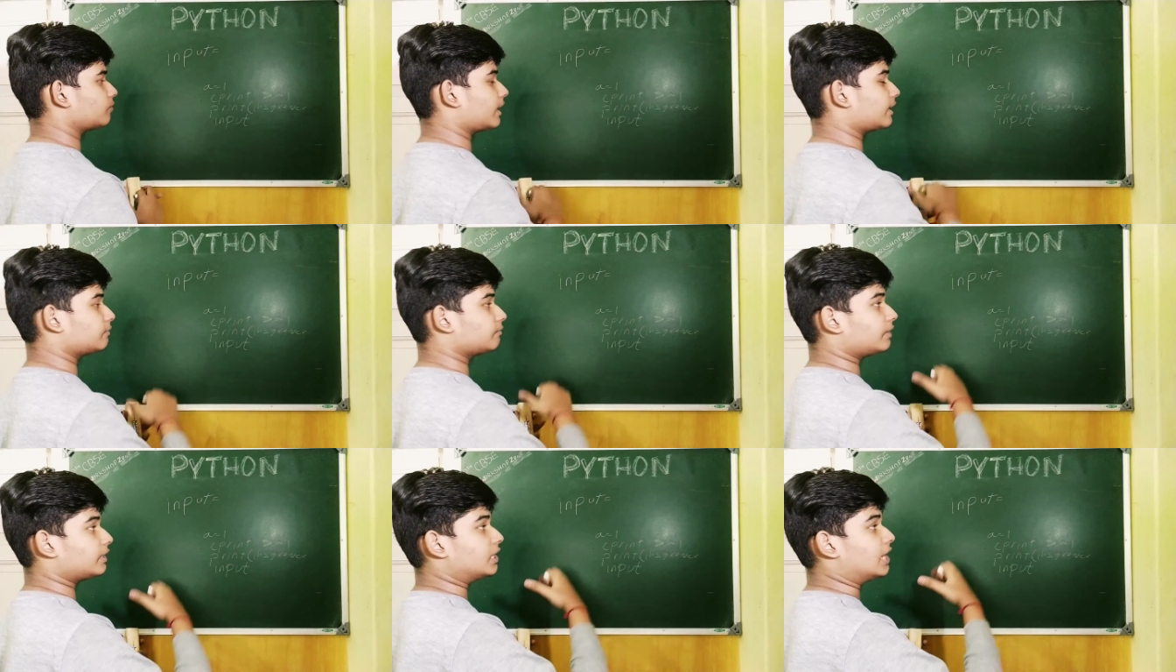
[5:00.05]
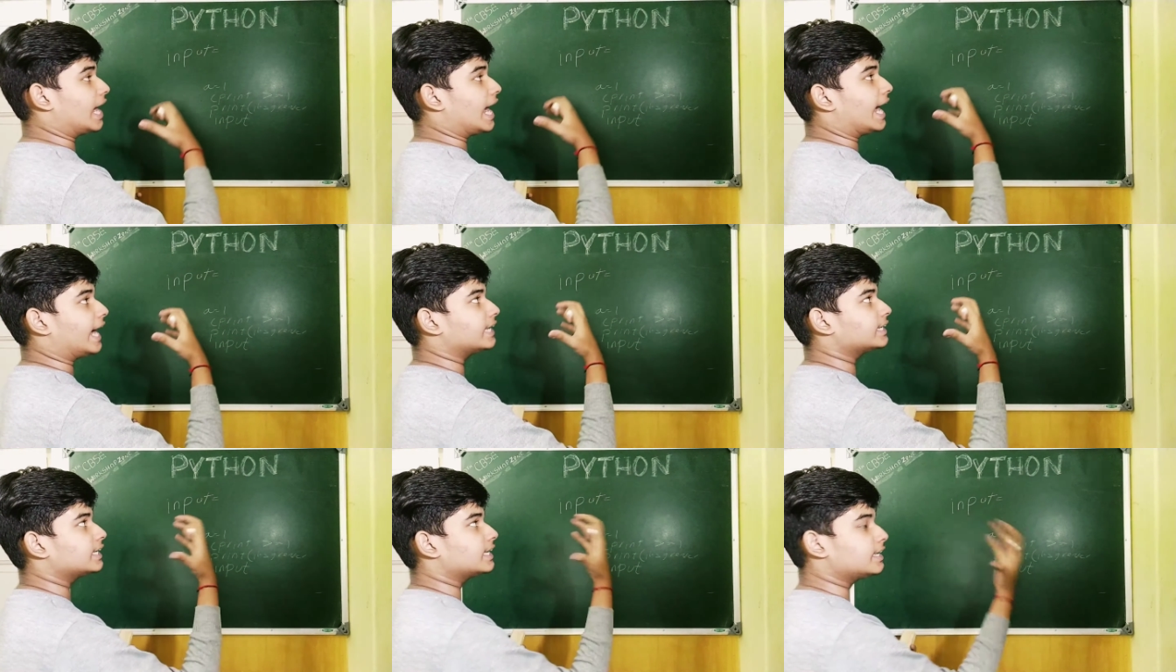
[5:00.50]
And when you
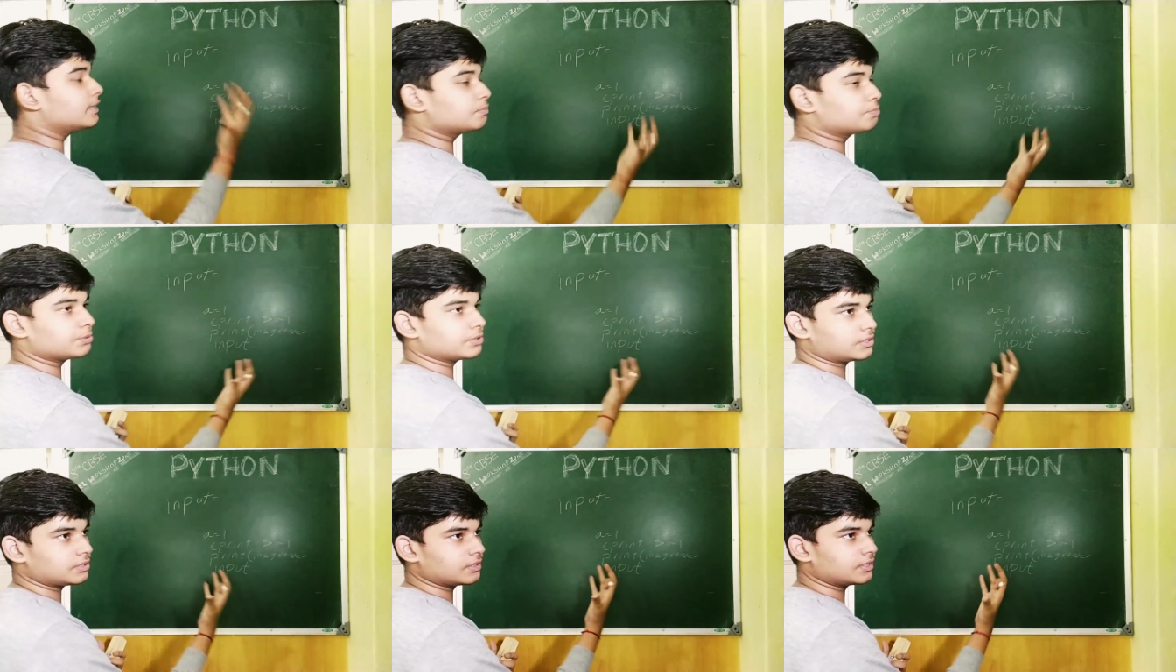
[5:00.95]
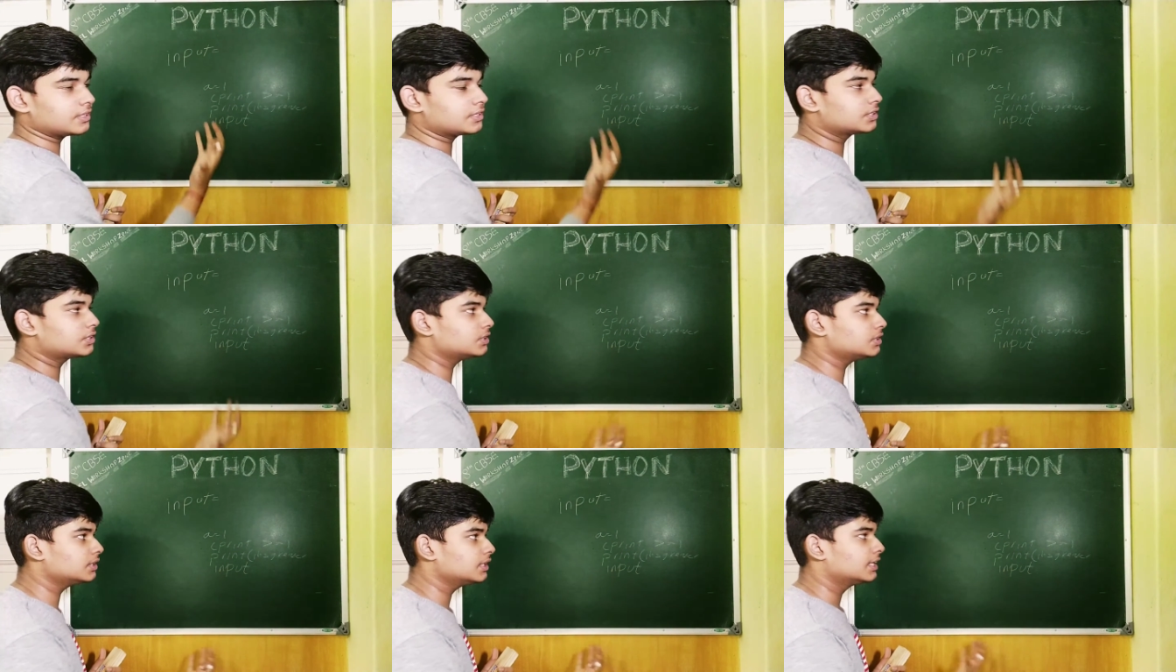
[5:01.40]
add input to the
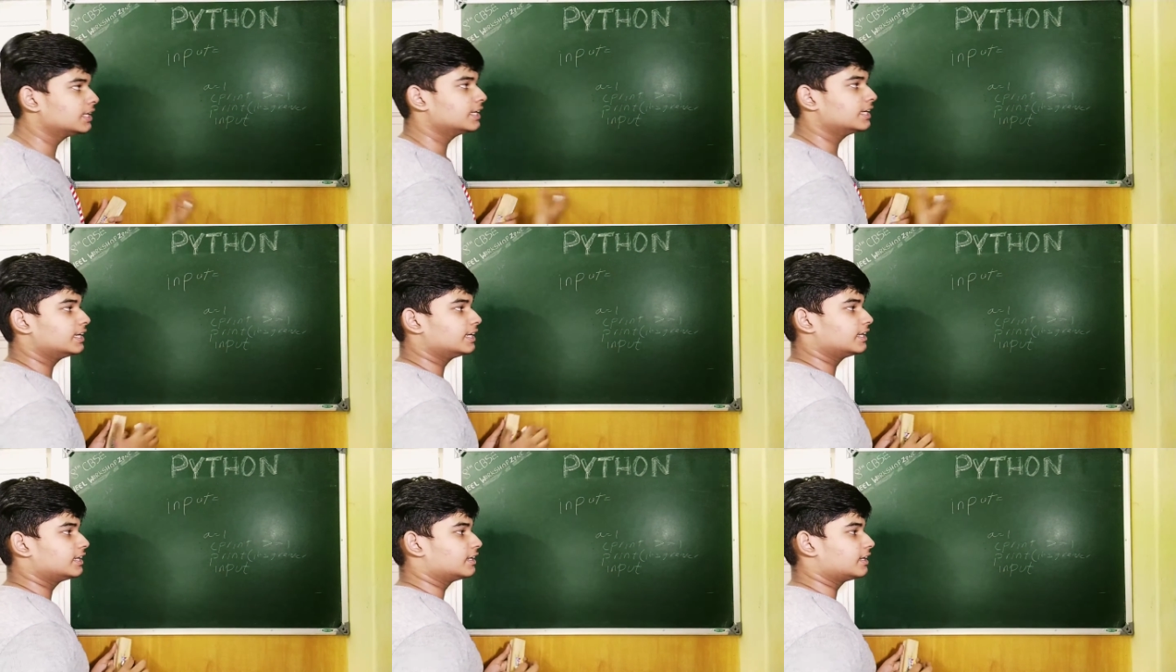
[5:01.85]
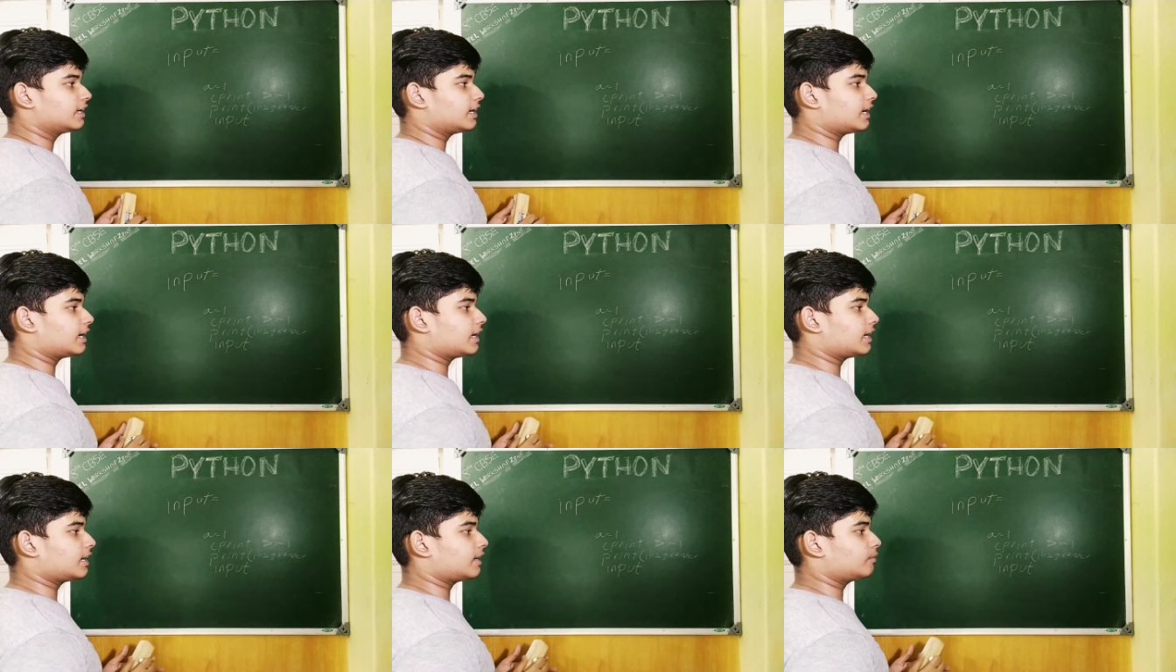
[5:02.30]
code,
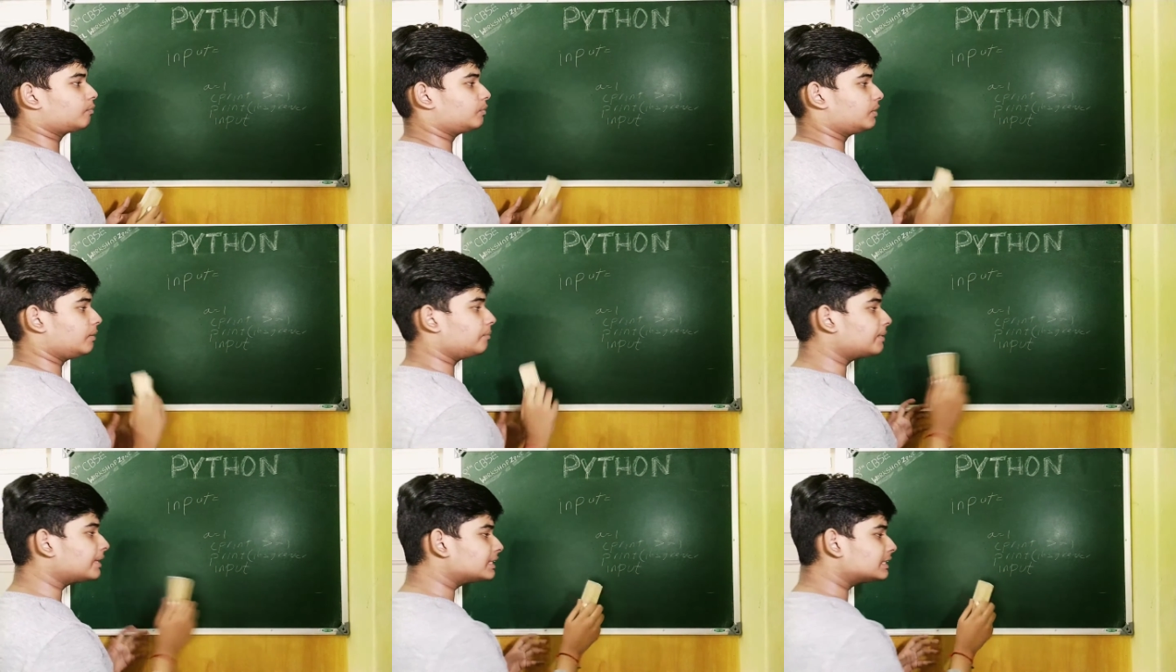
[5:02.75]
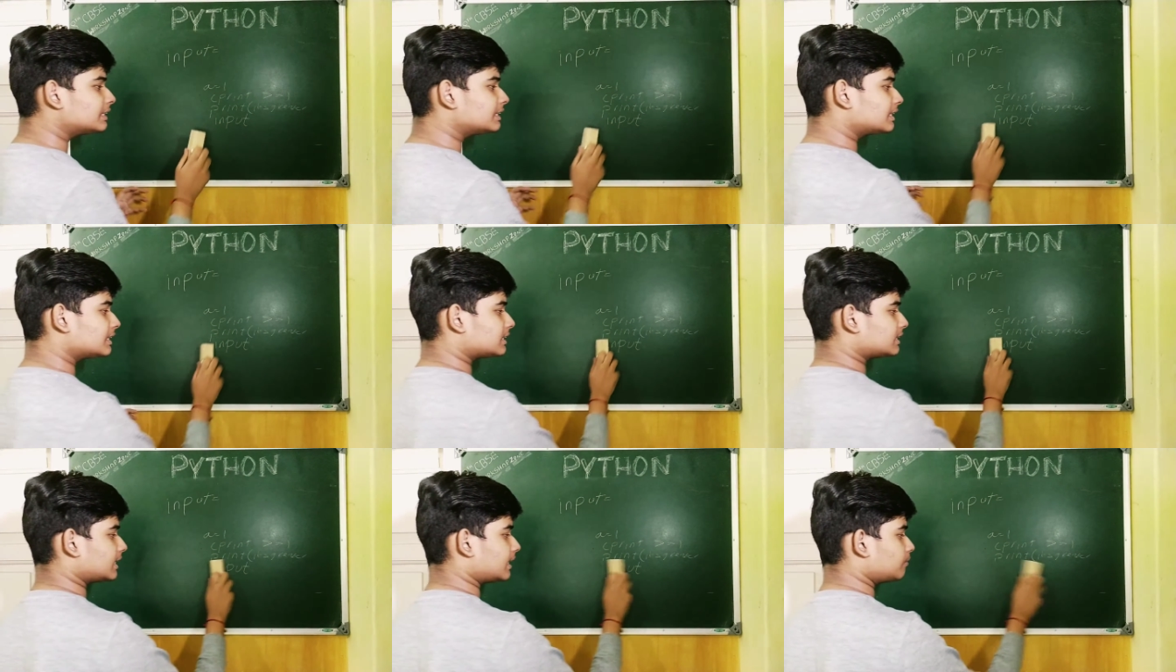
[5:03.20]
imagine
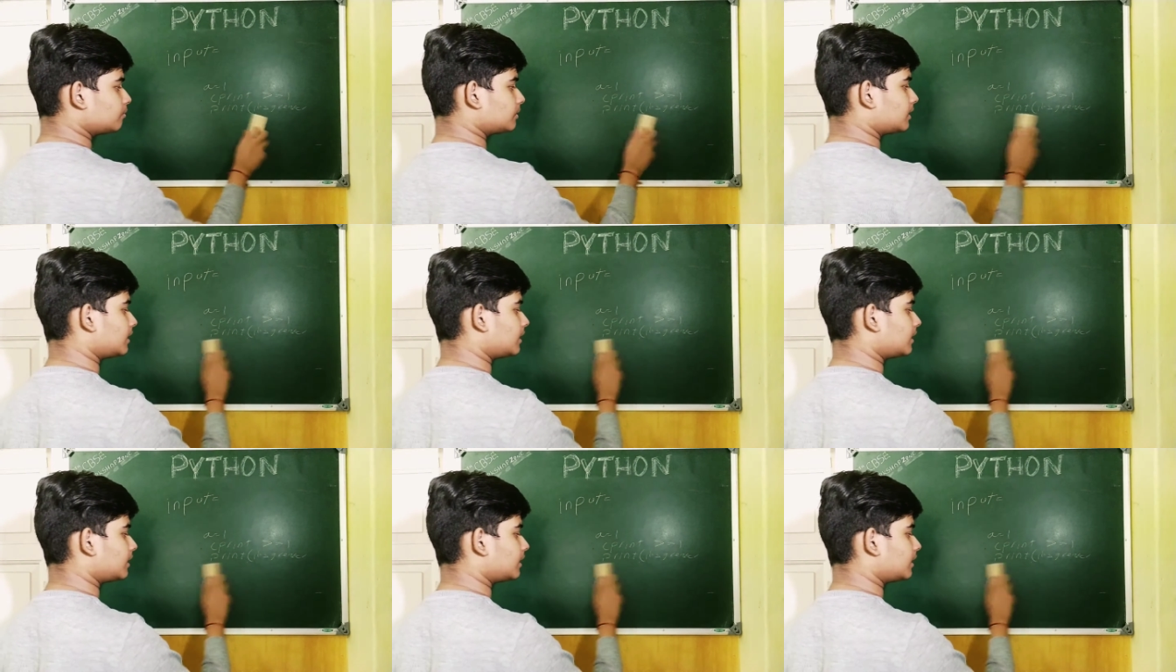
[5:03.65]
the same